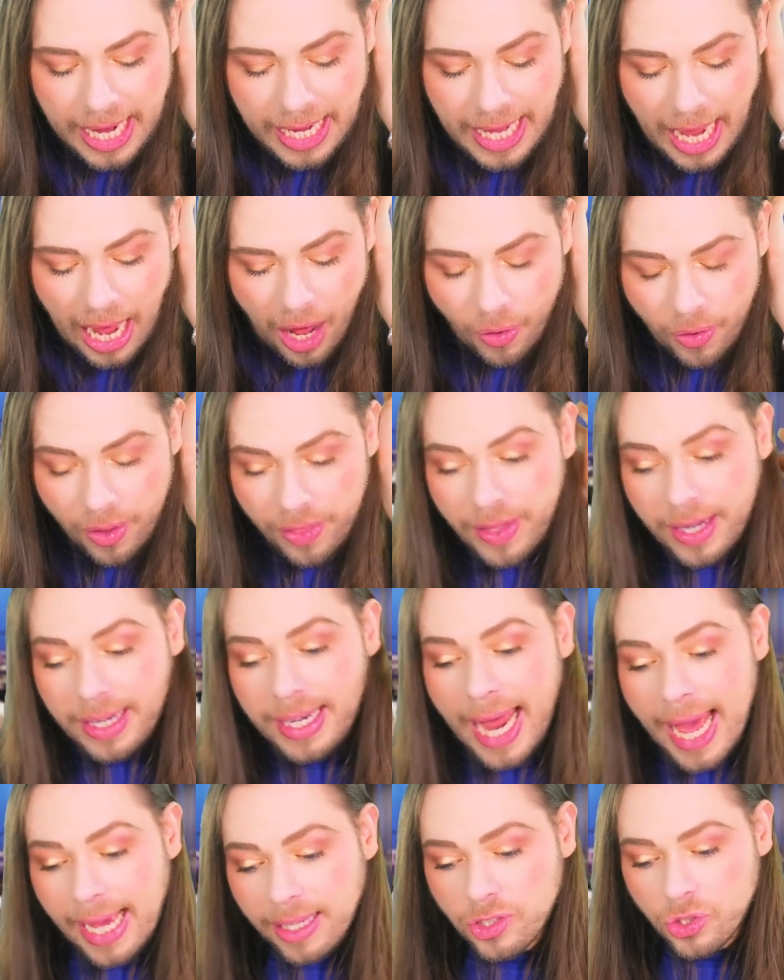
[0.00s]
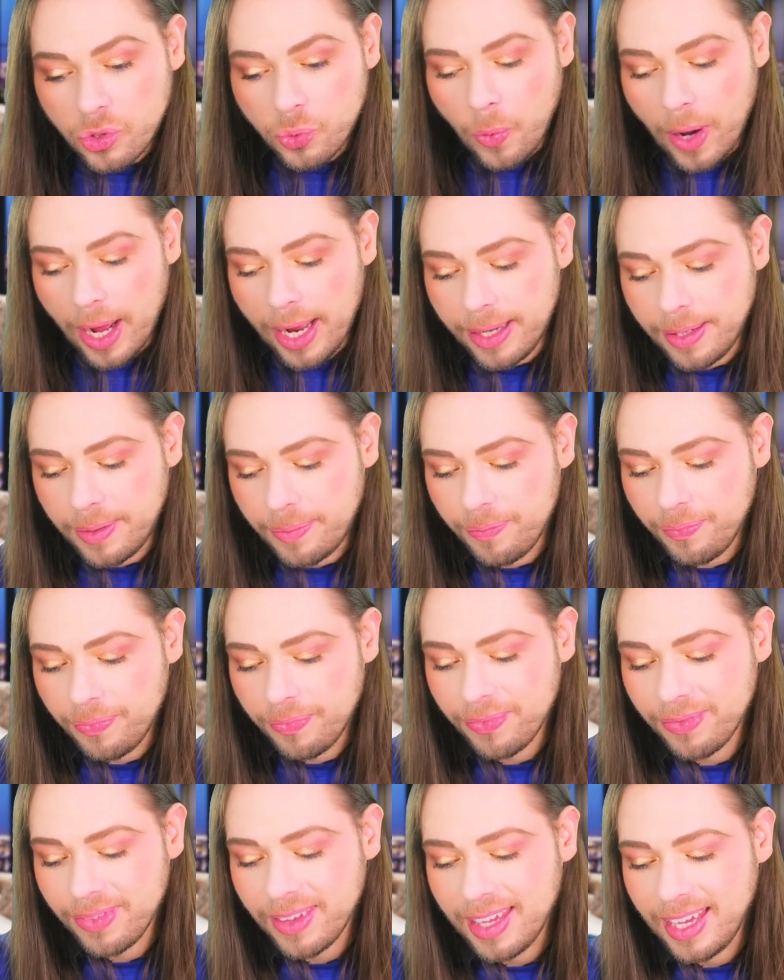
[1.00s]
Now, the next one
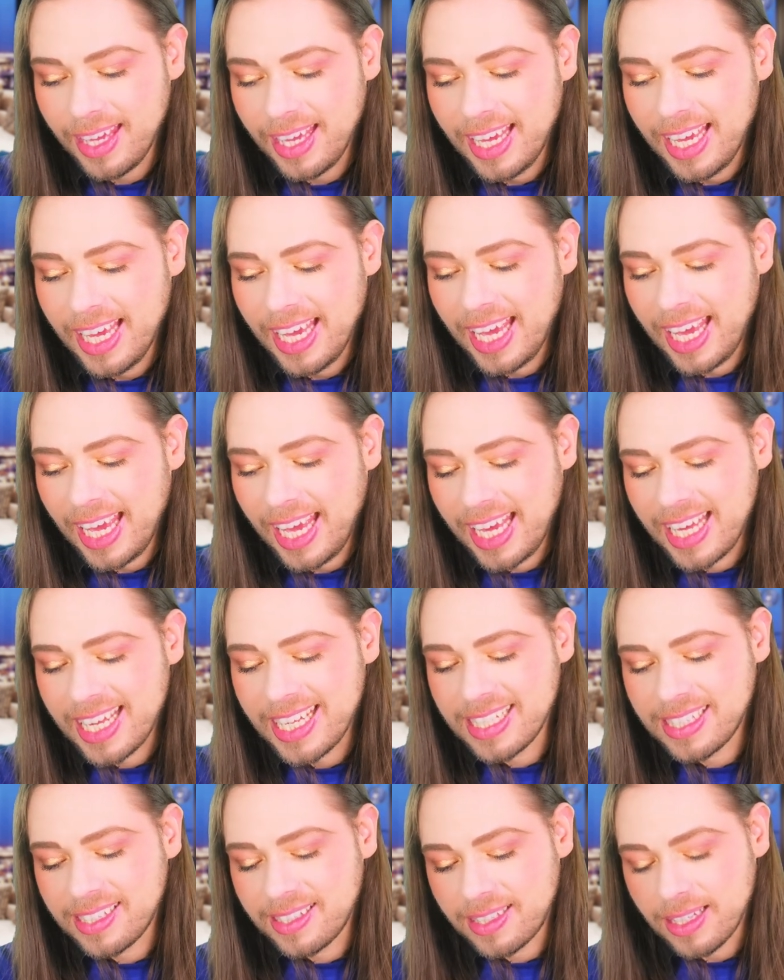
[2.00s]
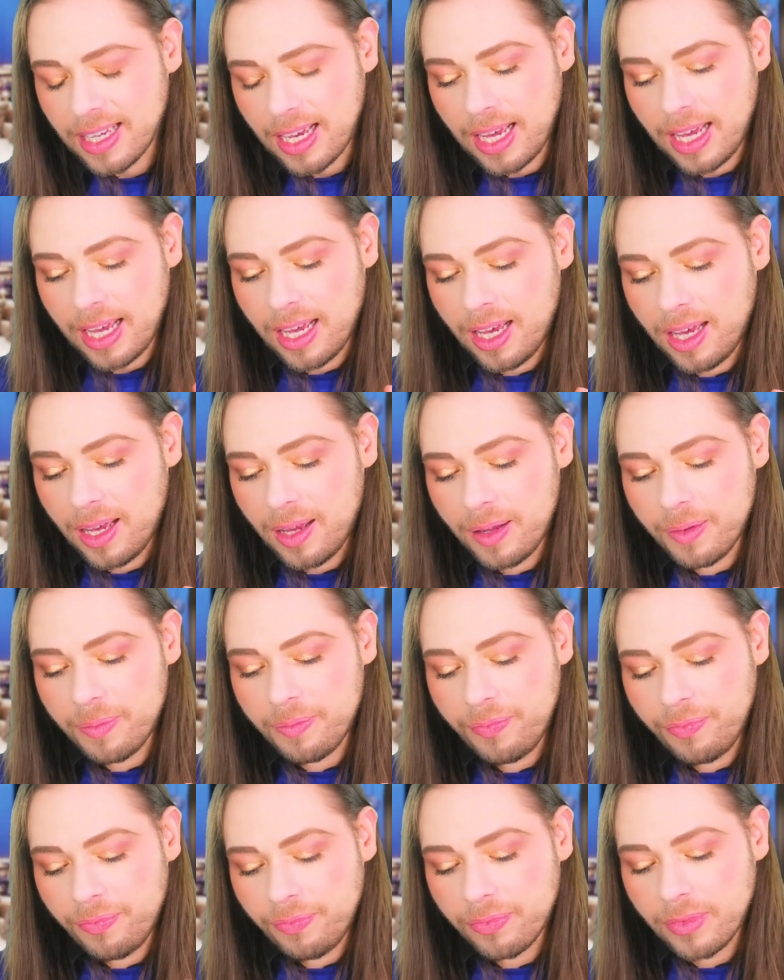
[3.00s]
is
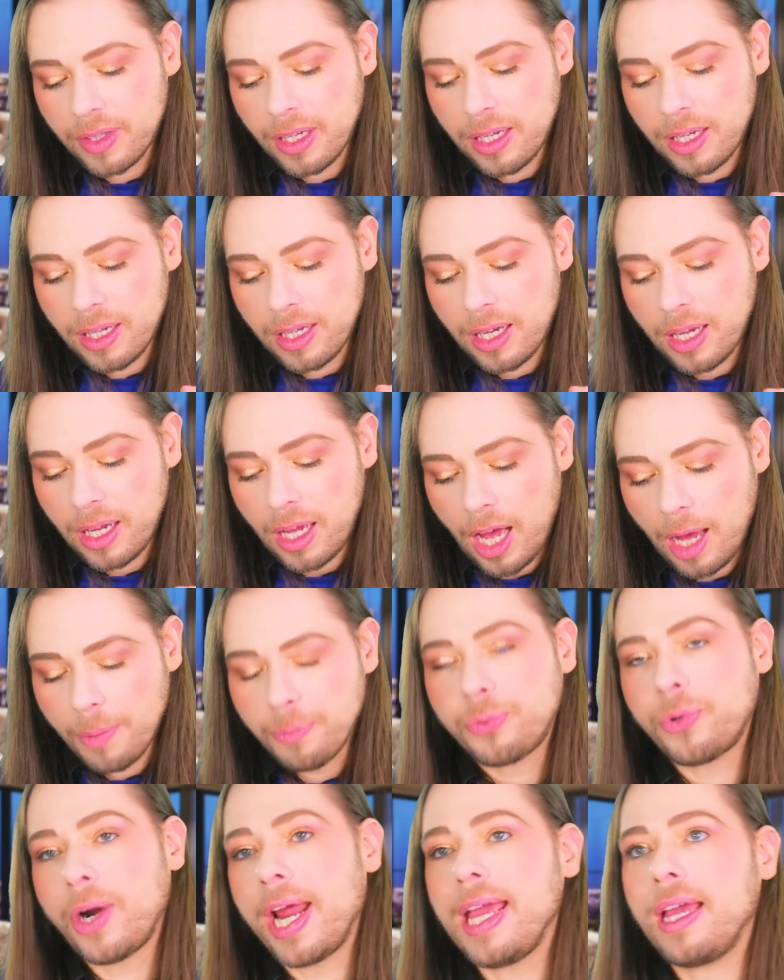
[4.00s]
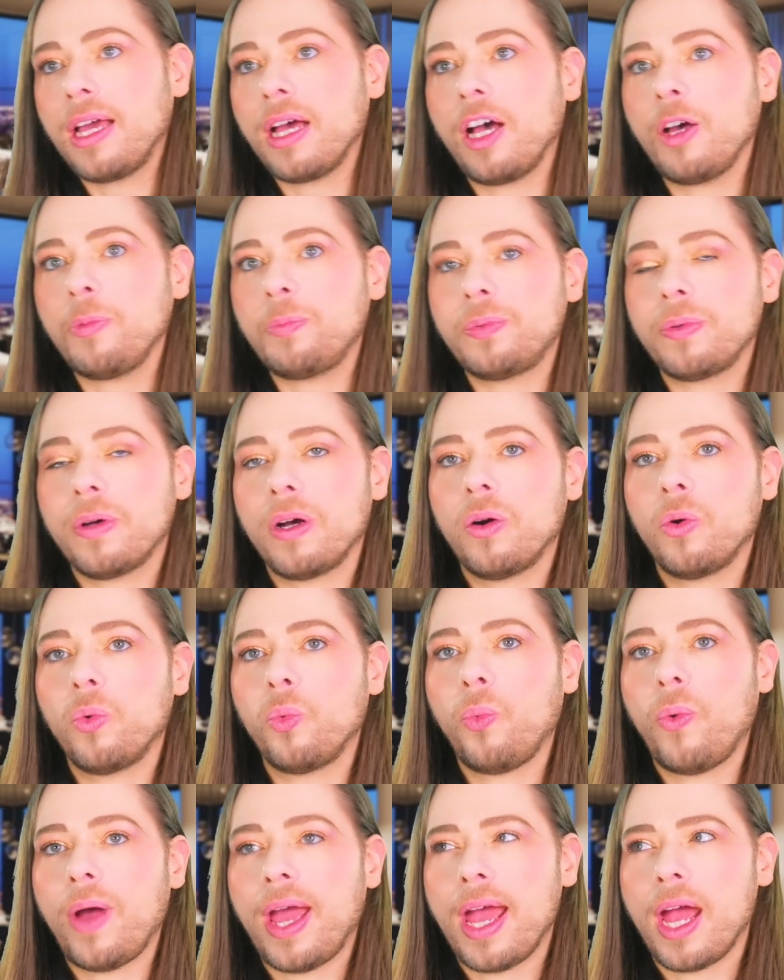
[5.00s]
um, a breakup
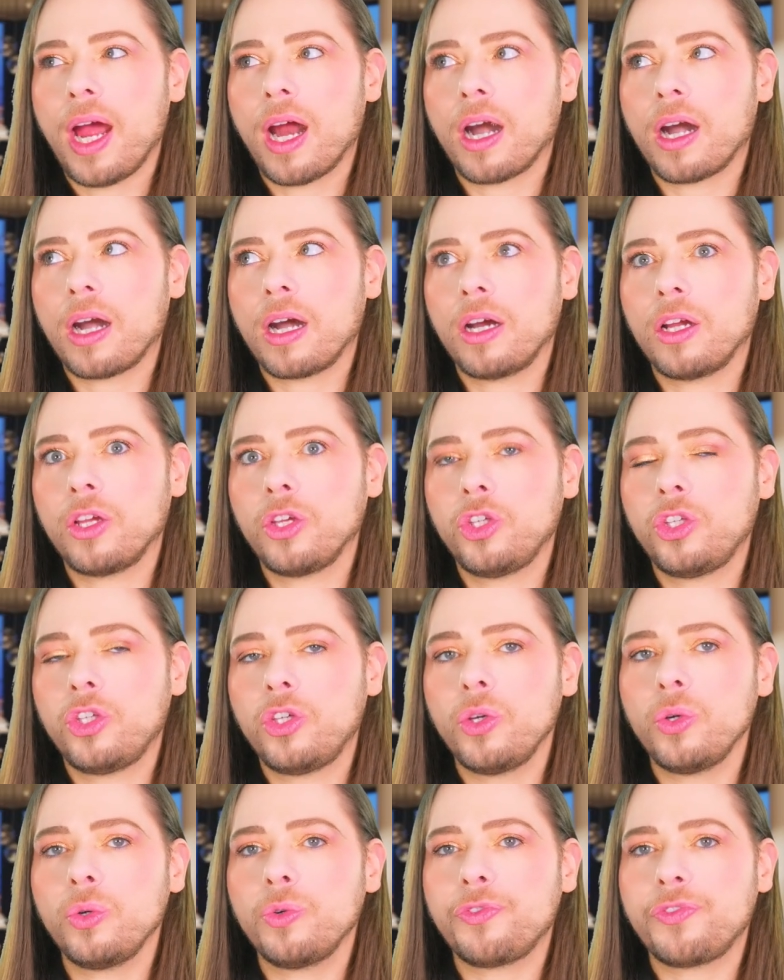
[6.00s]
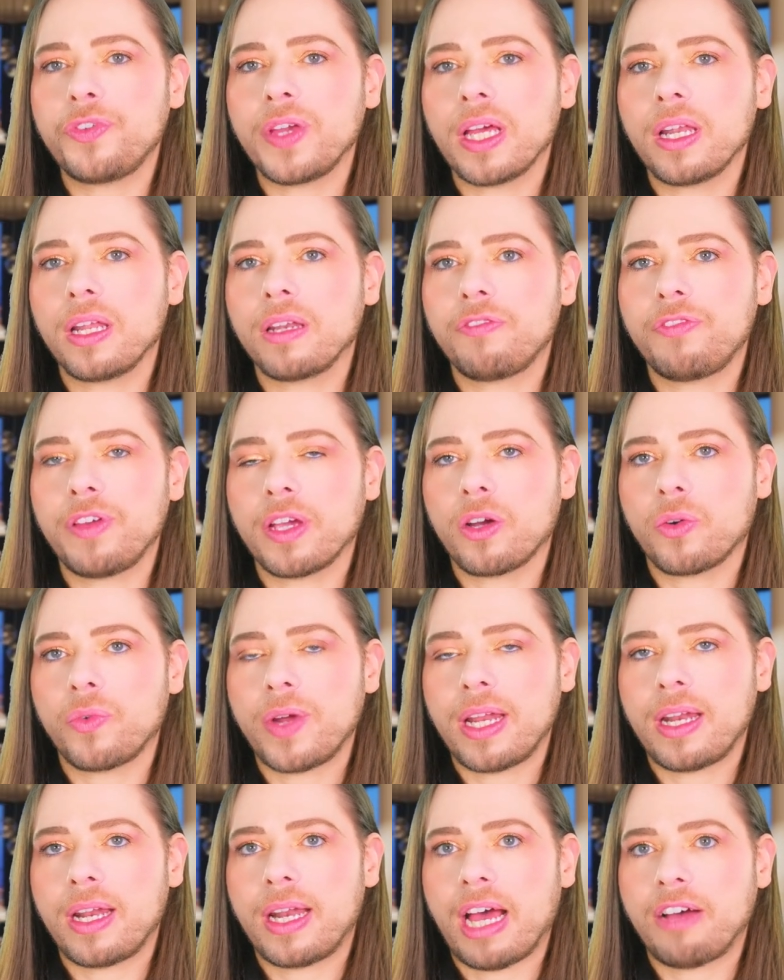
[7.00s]
where you feel
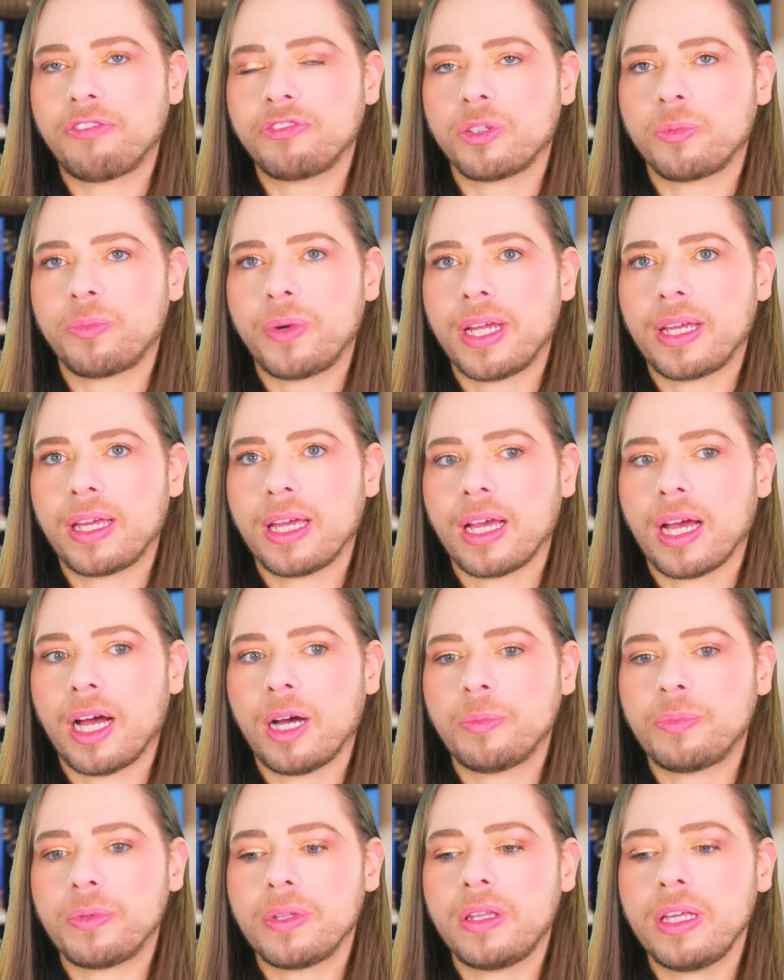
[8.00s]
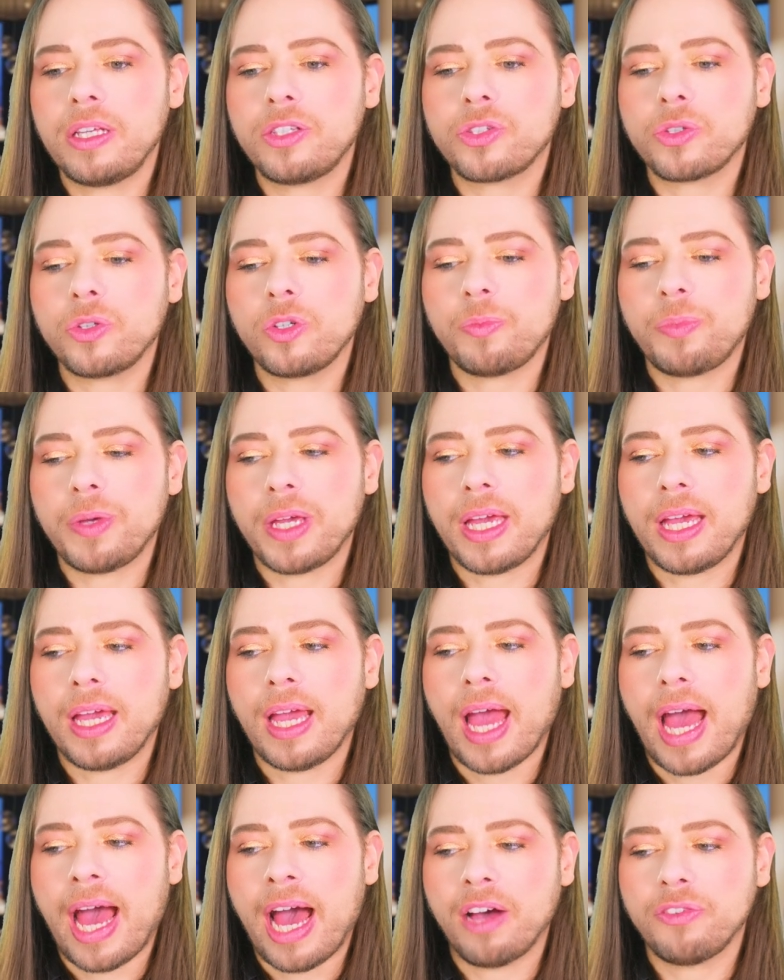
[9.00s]
invigorated after breaking up. This could
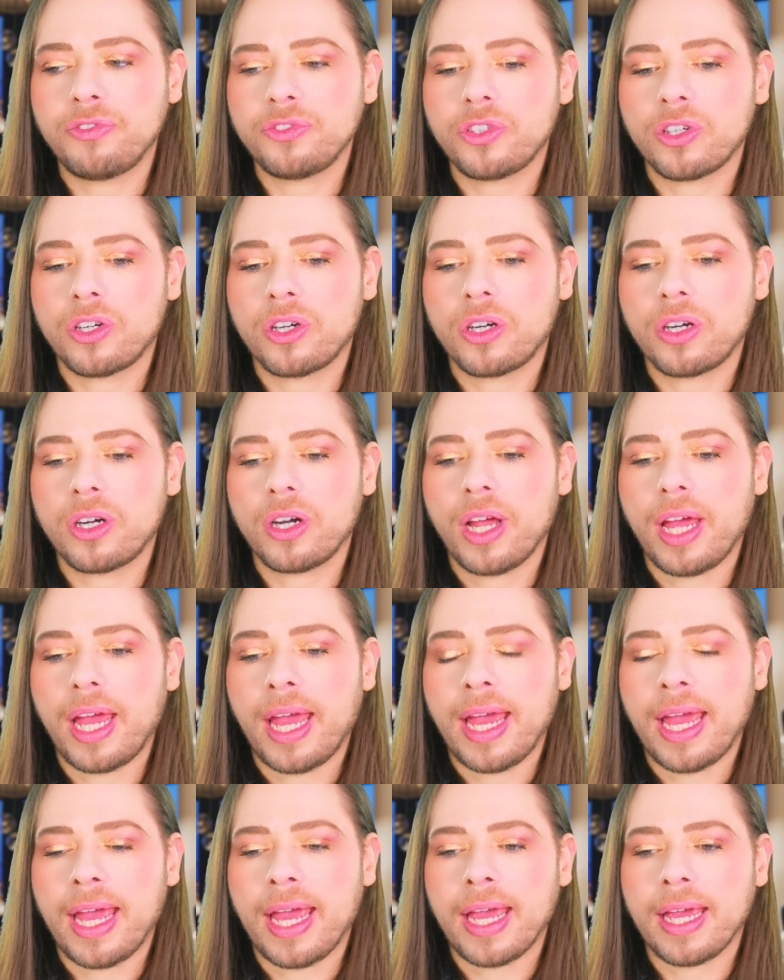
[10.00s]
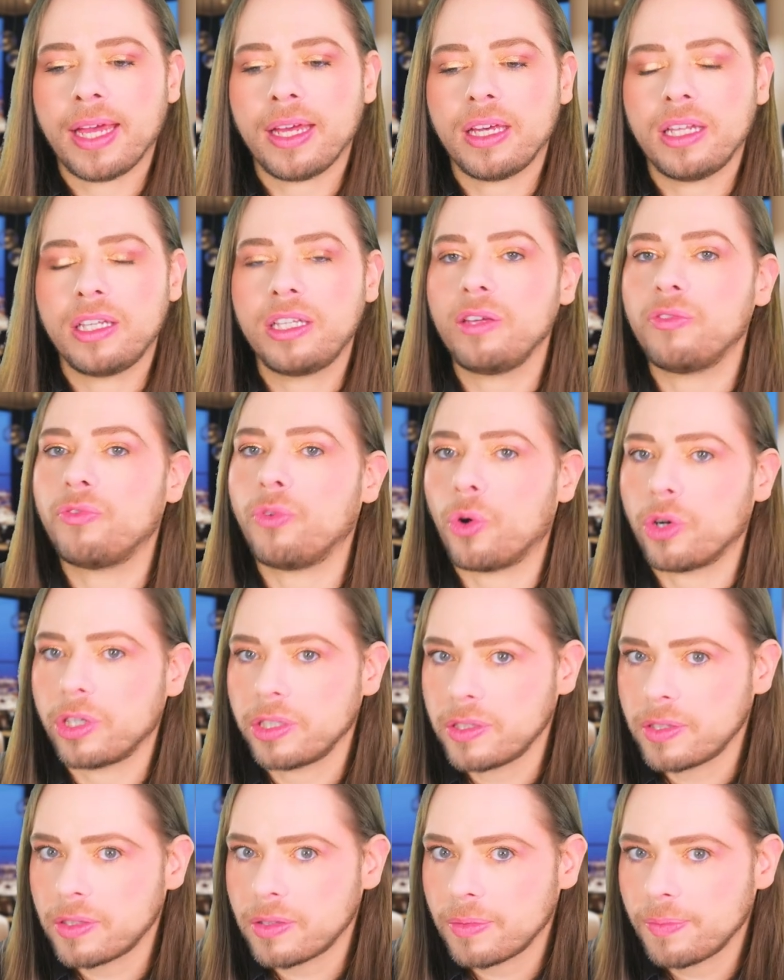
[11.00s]
be after a
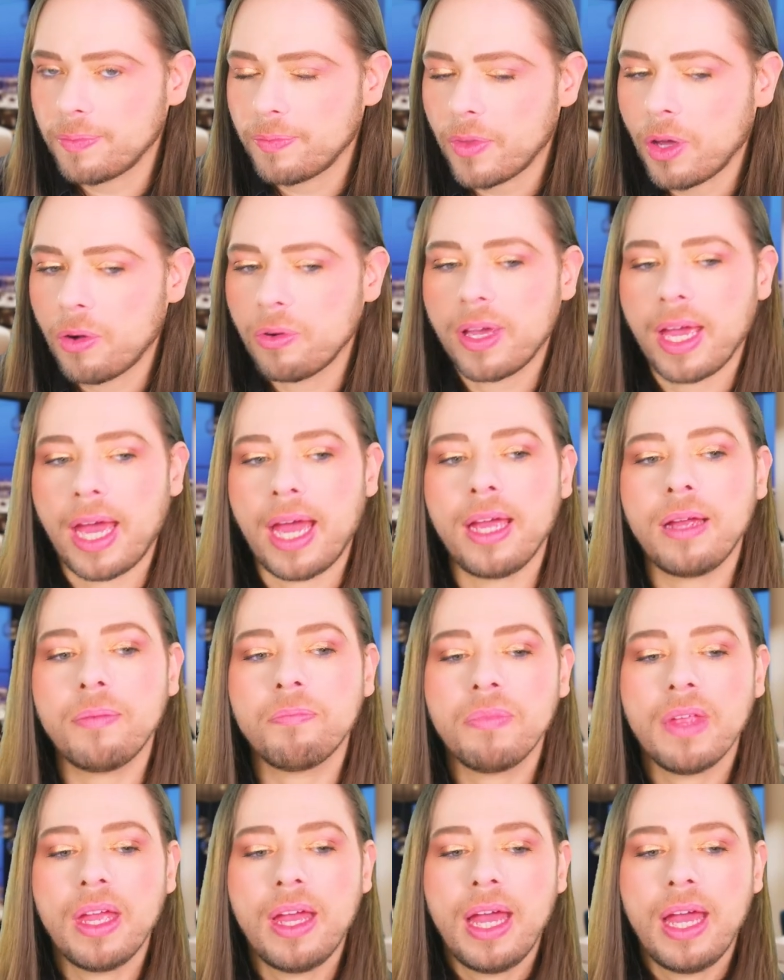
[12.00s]
divorce okay?